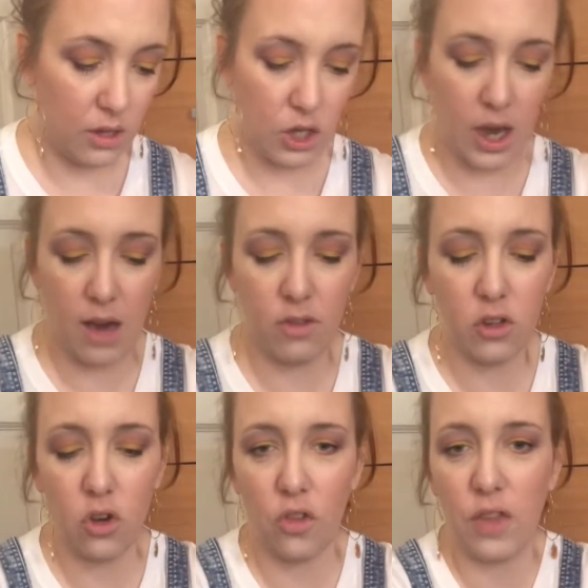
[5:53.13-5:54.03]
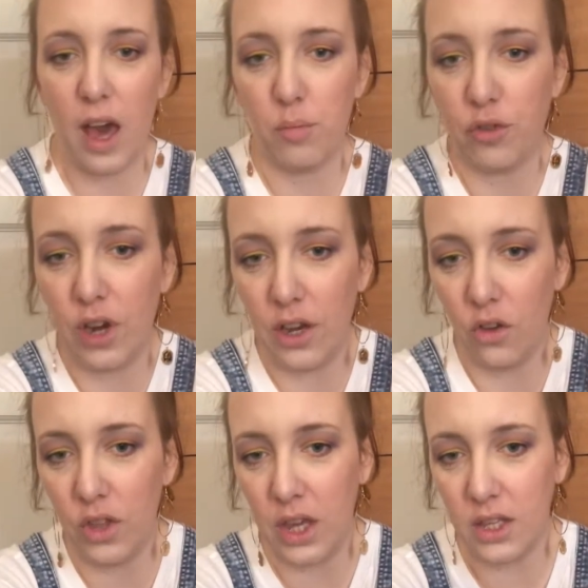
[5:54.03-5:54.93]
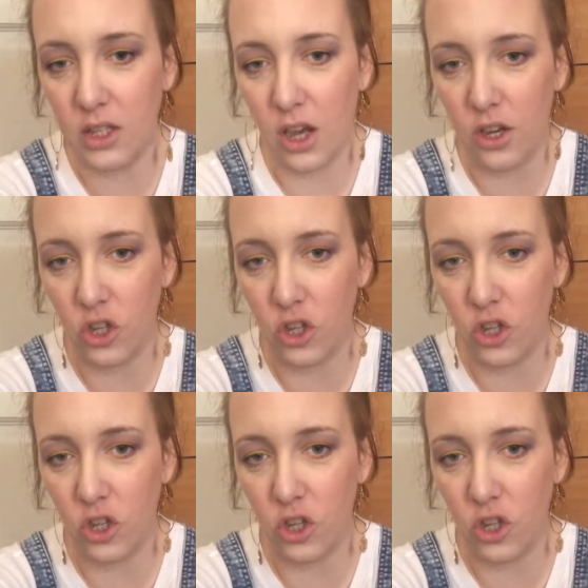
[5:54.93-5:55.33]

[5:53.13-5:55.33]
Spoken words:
You haven't got that print on the inside.